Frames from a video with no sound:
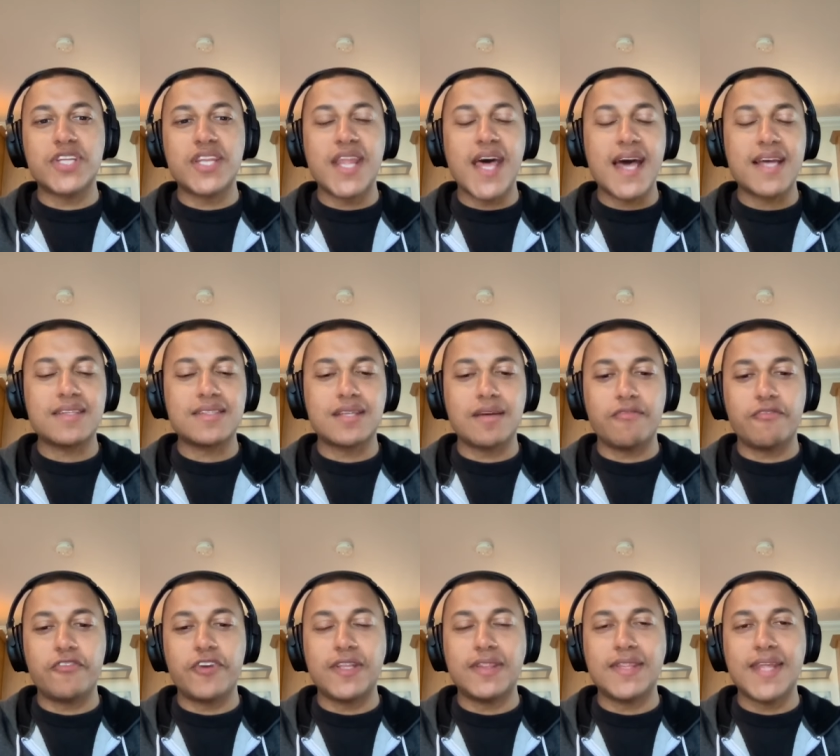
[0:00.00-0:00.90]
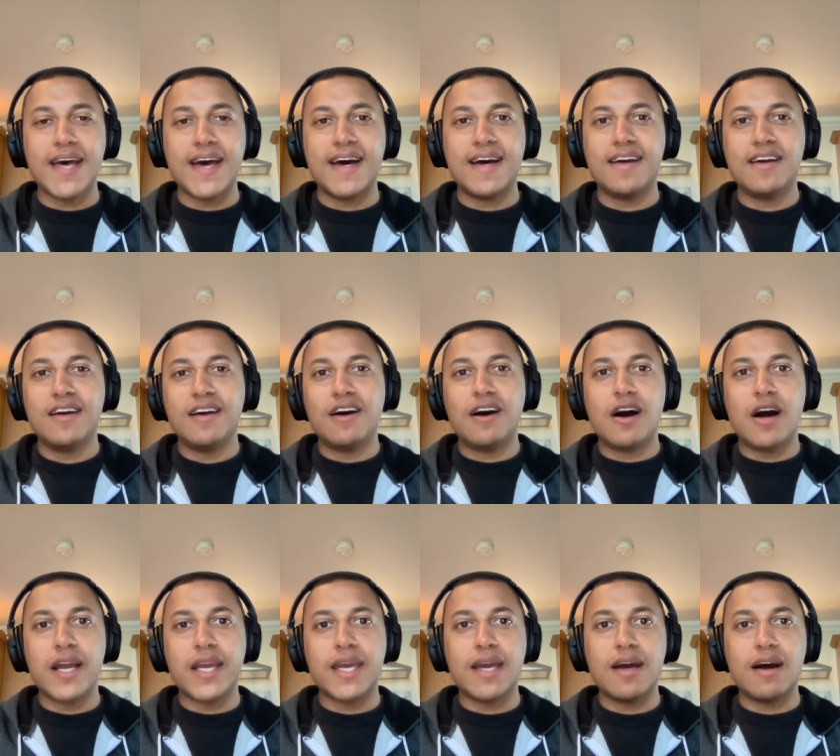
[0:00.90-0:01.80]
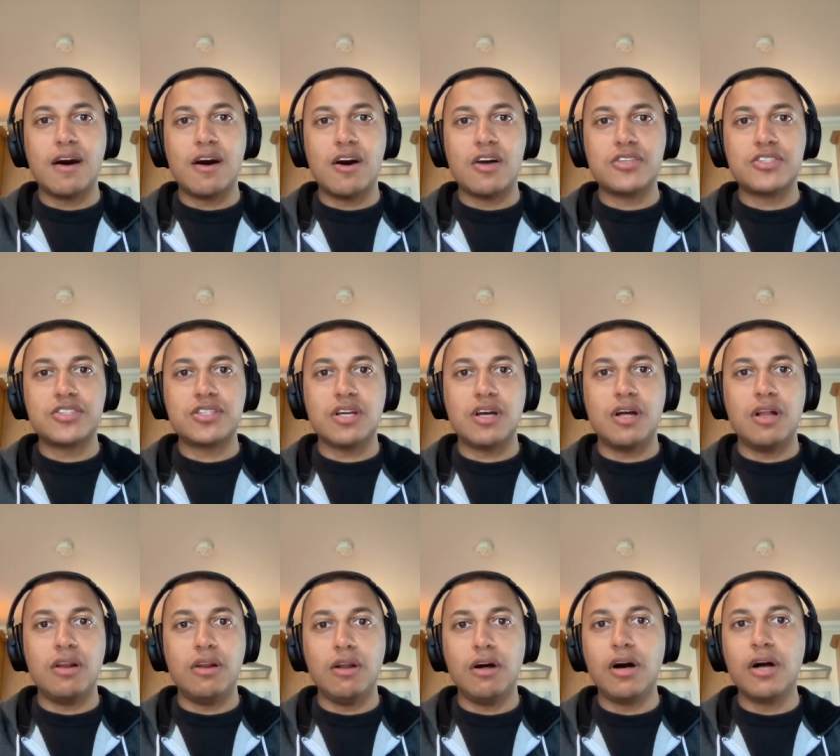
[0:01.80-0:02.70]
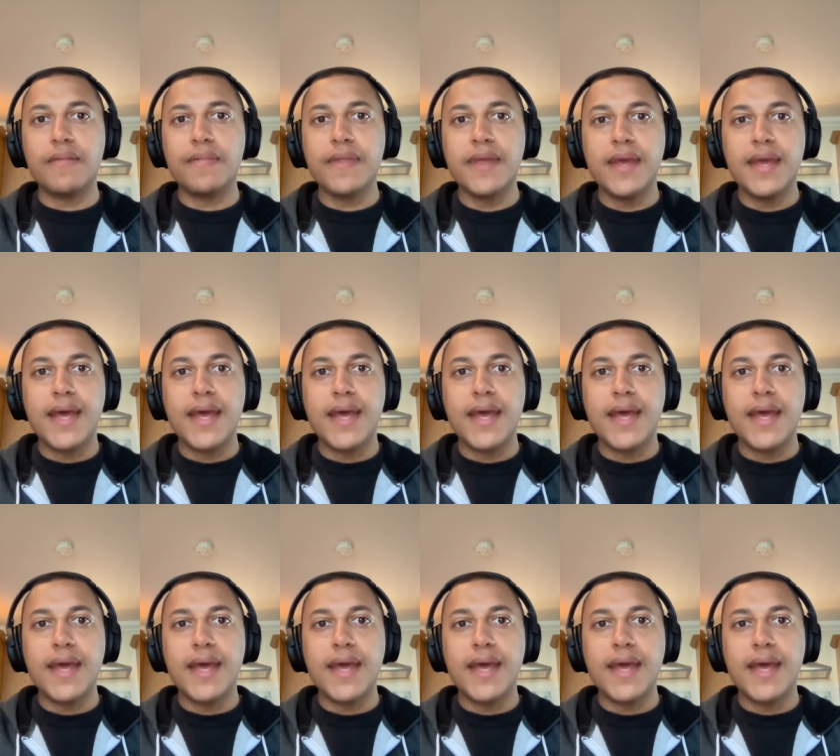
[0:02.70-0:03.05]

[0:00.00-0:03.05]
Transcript: And that's something that I get asked a lot.